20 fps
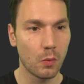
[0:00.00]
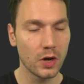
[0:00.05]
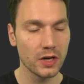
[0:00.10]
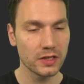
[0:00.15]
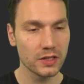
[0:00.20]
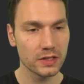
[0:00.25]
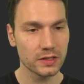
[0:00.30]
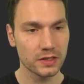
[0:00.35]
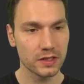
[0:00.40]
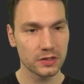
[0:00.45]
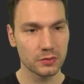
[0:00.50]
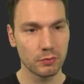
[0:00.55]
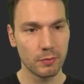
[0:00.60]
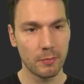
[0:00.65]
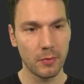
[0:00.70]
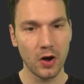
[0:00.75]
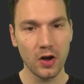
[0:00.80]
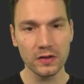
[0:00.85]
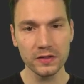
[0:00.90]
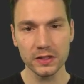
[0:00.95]
what does this
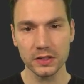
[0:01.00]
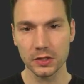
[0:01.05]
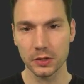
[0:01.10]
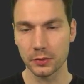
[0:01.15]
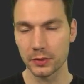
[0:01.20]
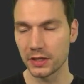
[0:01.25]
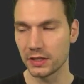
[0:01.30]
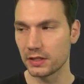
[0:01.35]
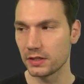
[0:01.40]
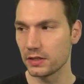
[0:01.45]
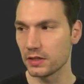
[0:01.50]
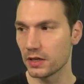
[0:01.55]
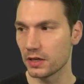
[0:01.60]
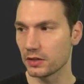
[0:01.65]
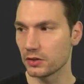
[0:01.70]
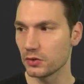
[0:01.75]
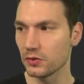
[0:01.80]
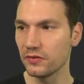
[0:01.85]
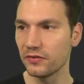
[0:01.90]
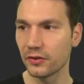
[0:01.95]
repository
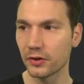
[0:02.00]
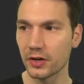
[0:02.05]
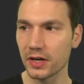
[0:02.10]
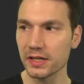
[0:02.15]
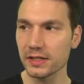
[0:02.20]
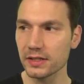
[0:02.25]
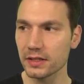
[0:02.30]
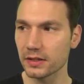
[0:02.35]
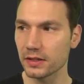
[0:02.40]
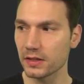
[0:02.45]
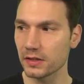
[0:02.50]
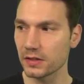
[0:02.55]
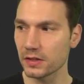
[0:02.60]
do for us? And